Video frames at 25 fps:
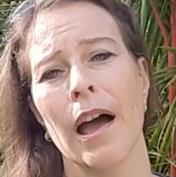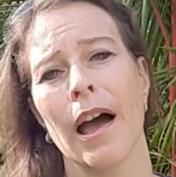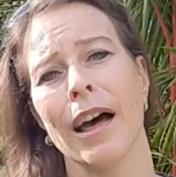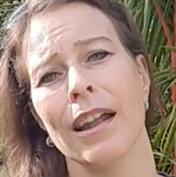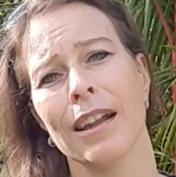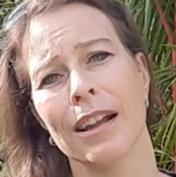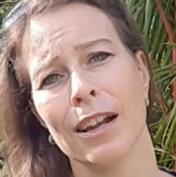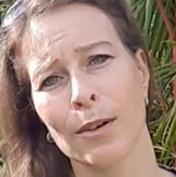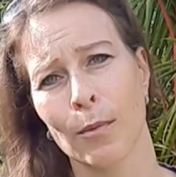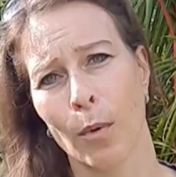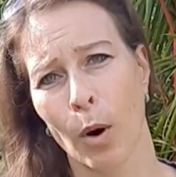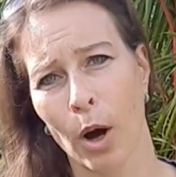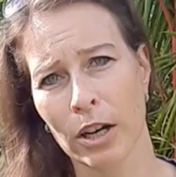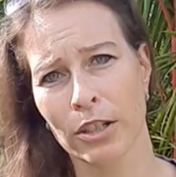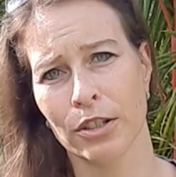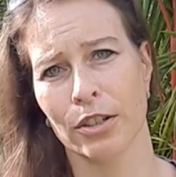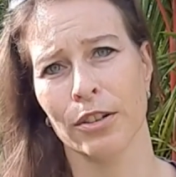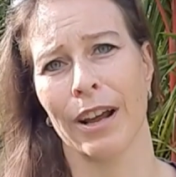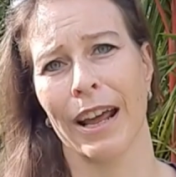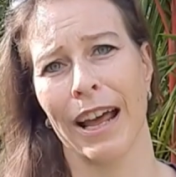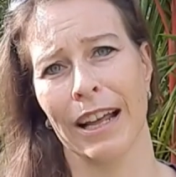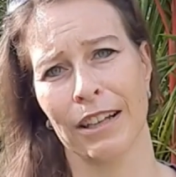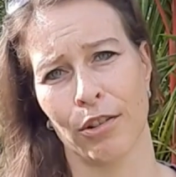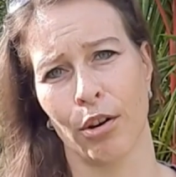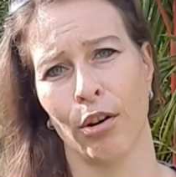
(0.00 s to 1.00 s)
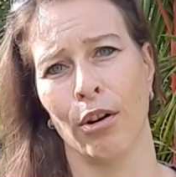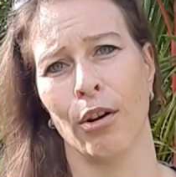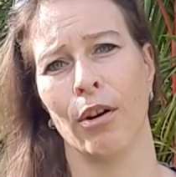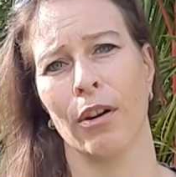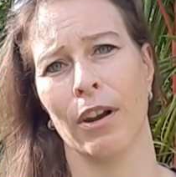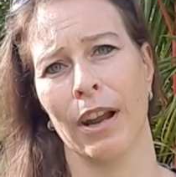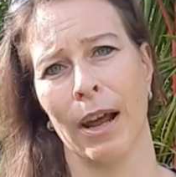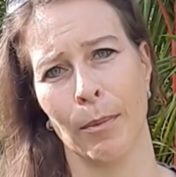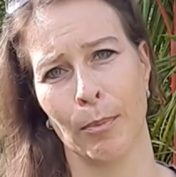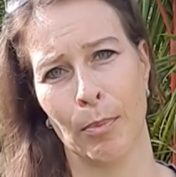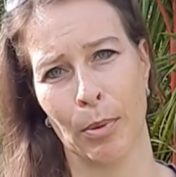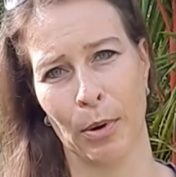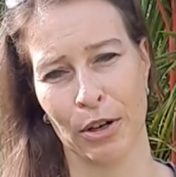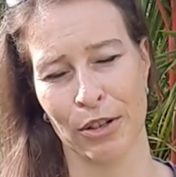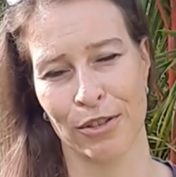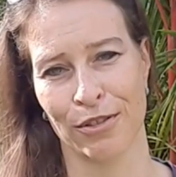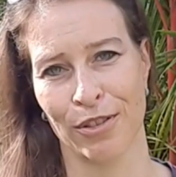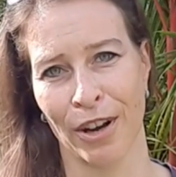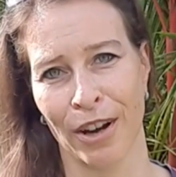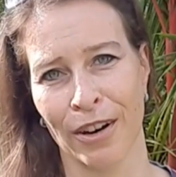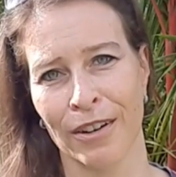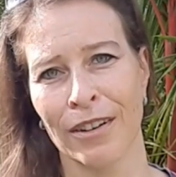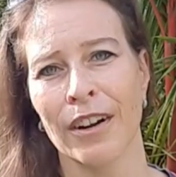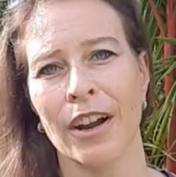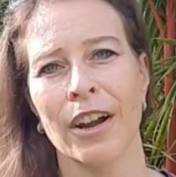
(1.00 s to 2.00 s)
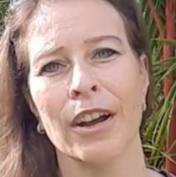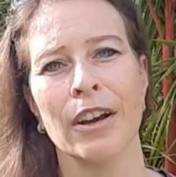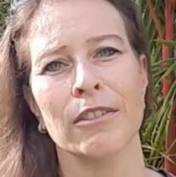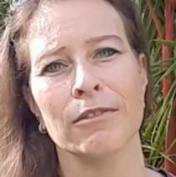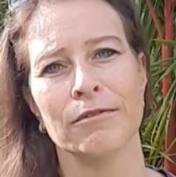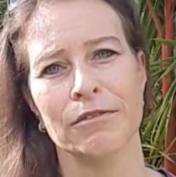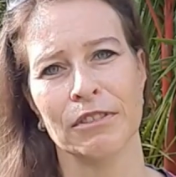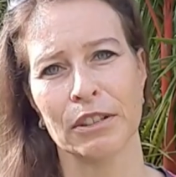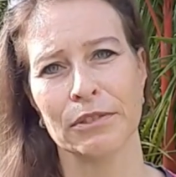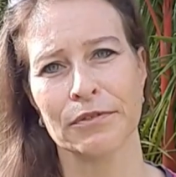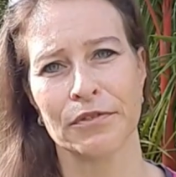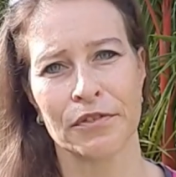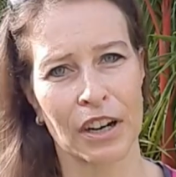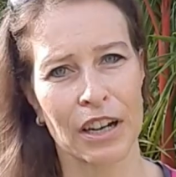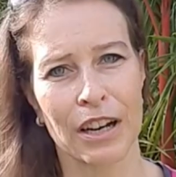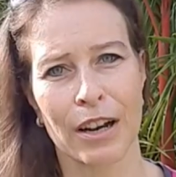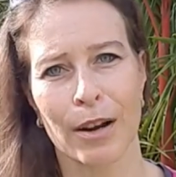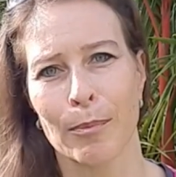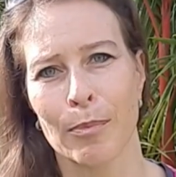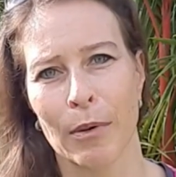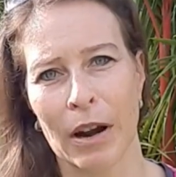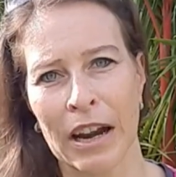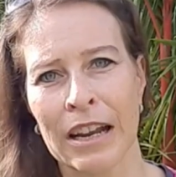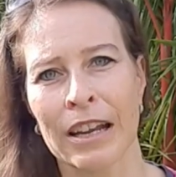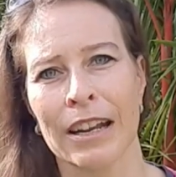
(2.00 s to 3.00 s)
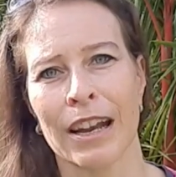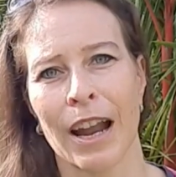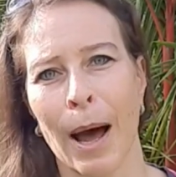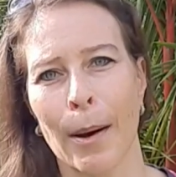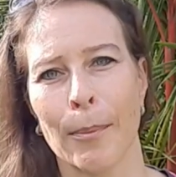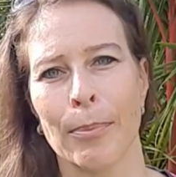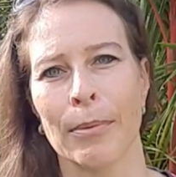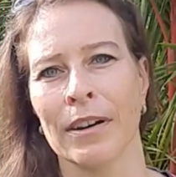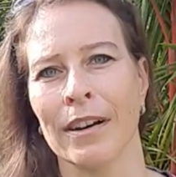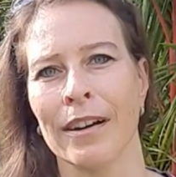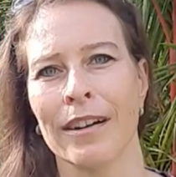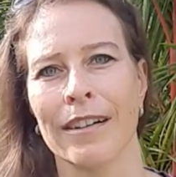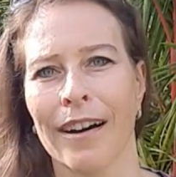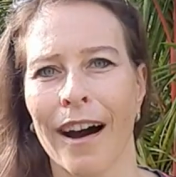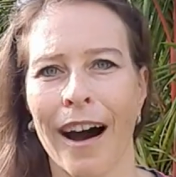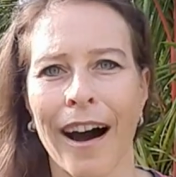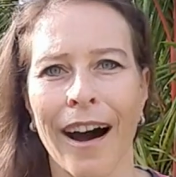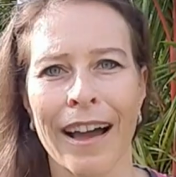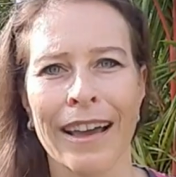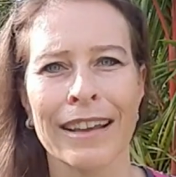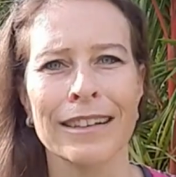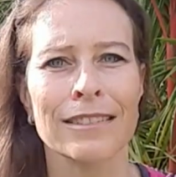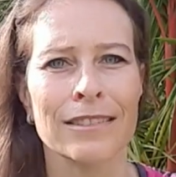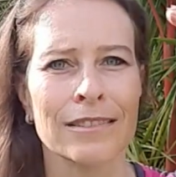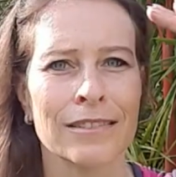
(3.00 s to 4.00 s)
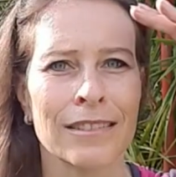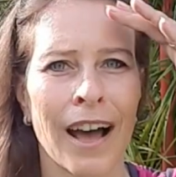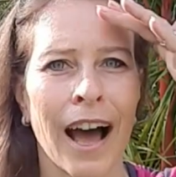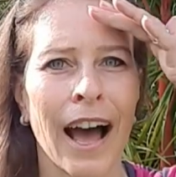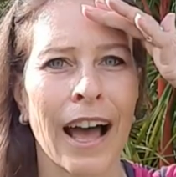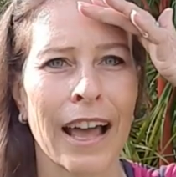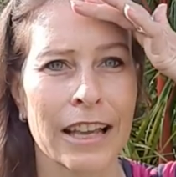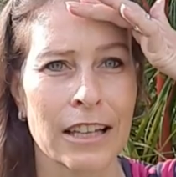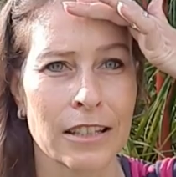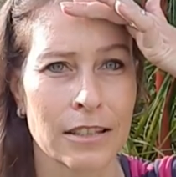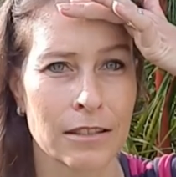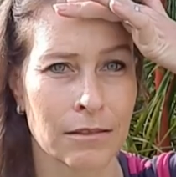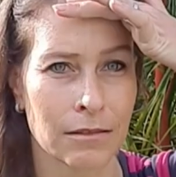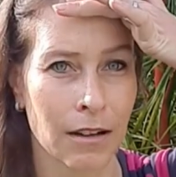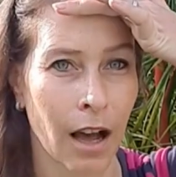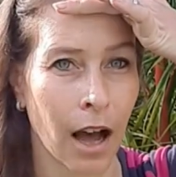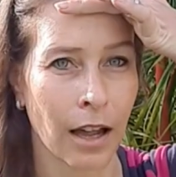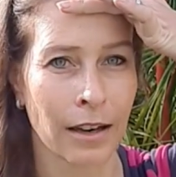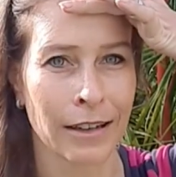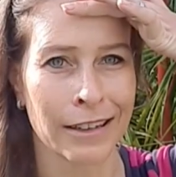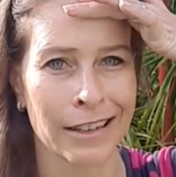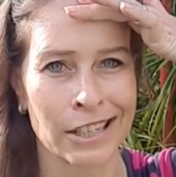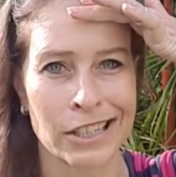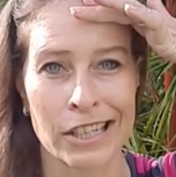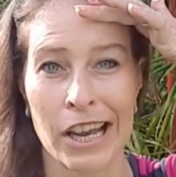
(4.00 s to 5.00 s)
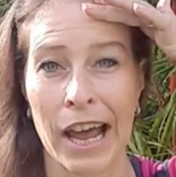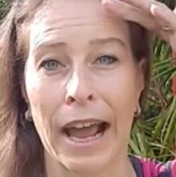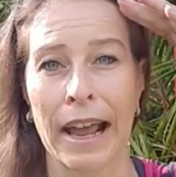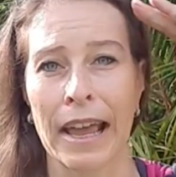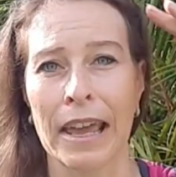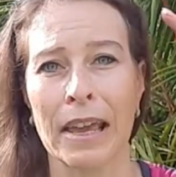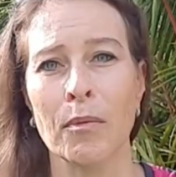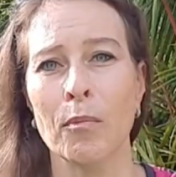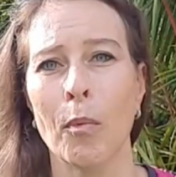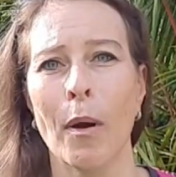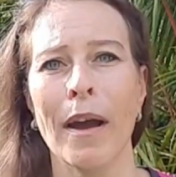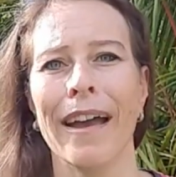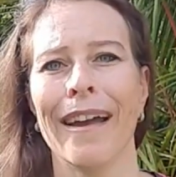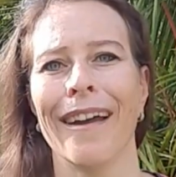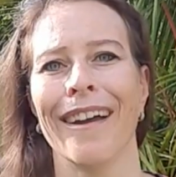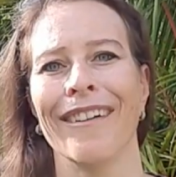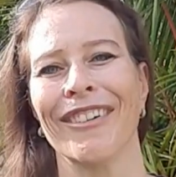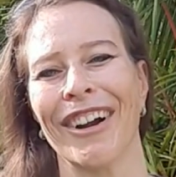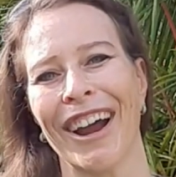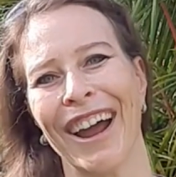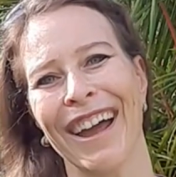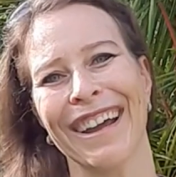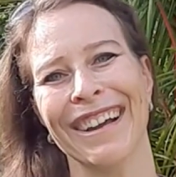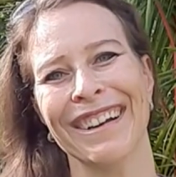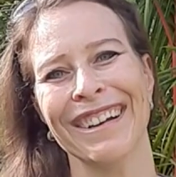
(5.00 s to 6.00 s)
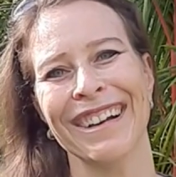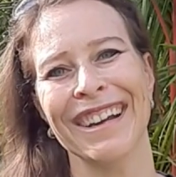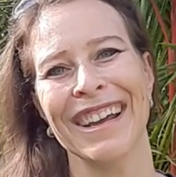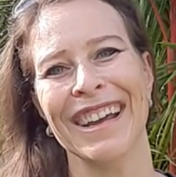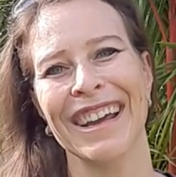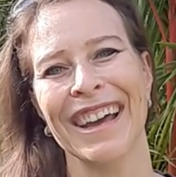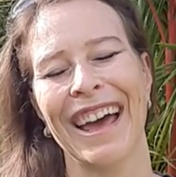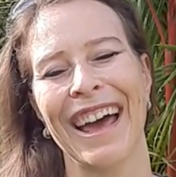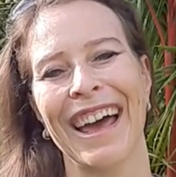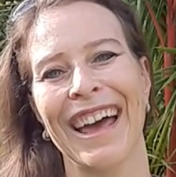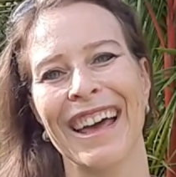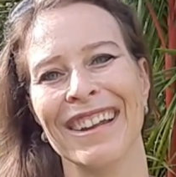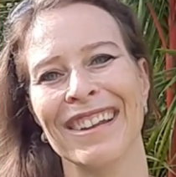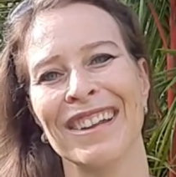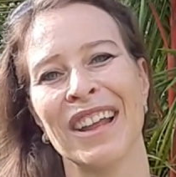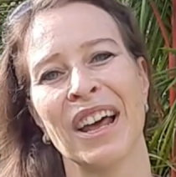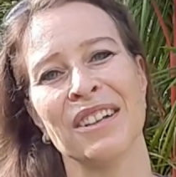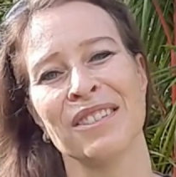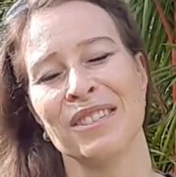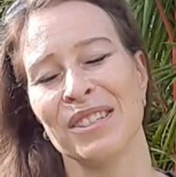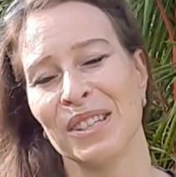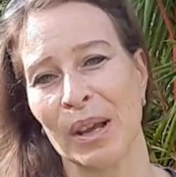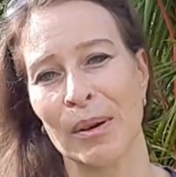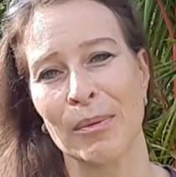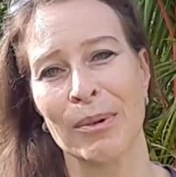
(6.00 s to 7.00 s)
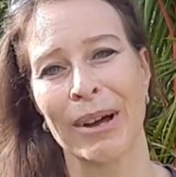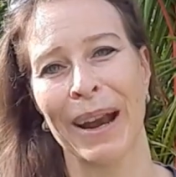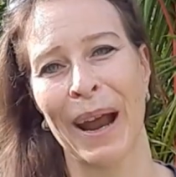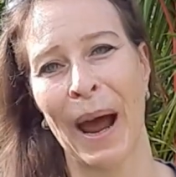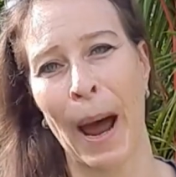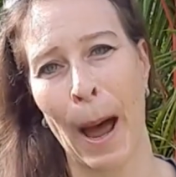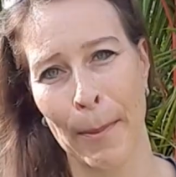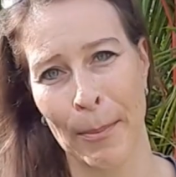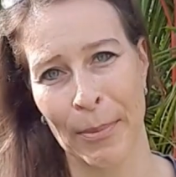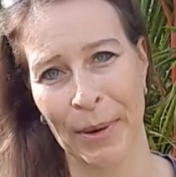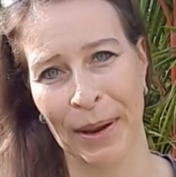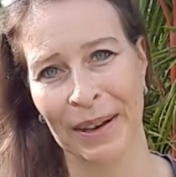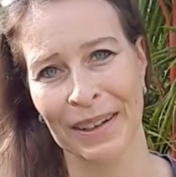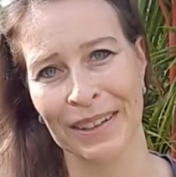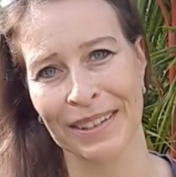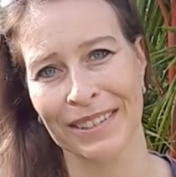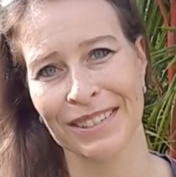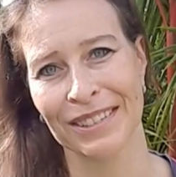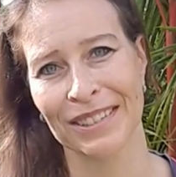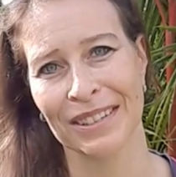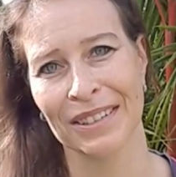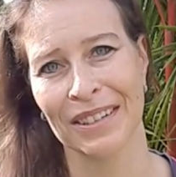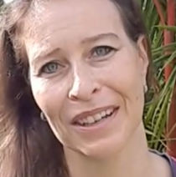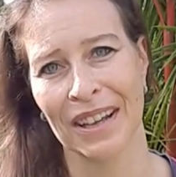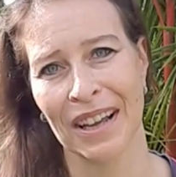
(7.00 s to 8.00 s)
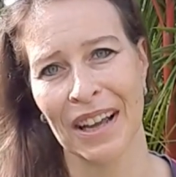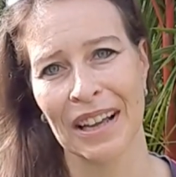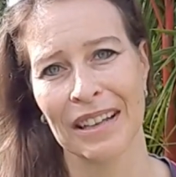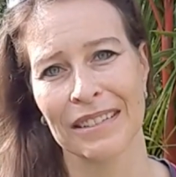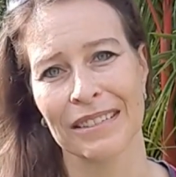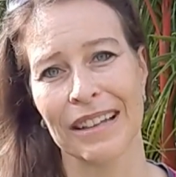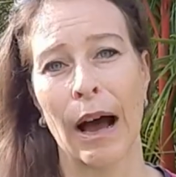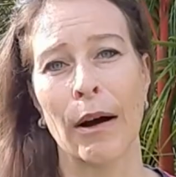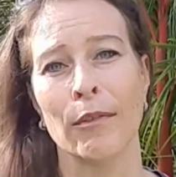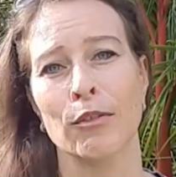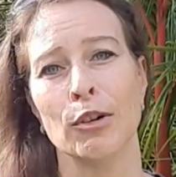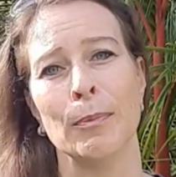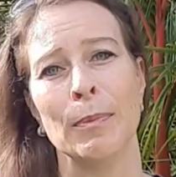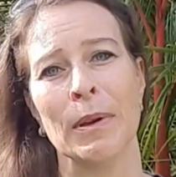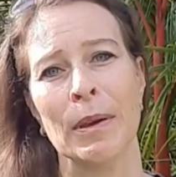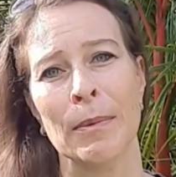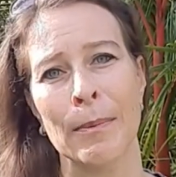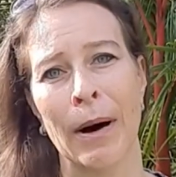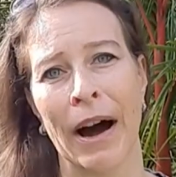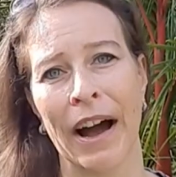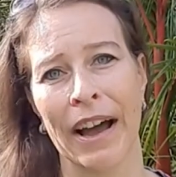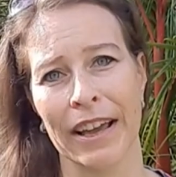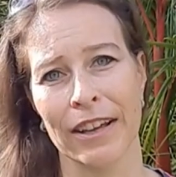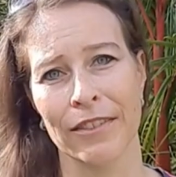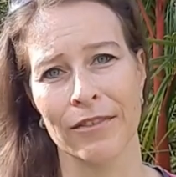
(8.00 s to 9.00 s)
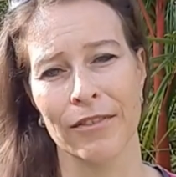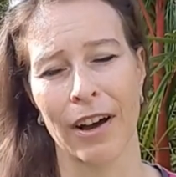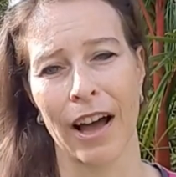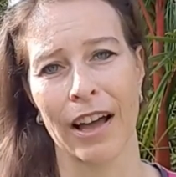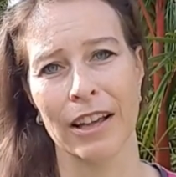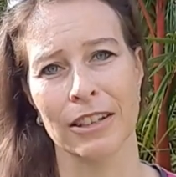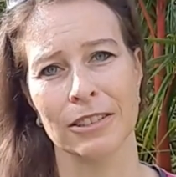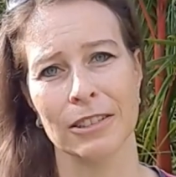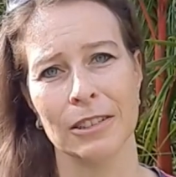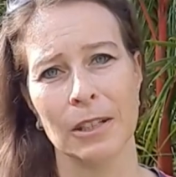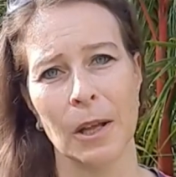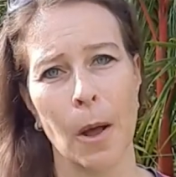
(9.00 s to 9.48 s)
And then once you get to know that person, feel free to bring it up in a kind, nice, non-attacking way, right? And then see what happens. That would be my advice.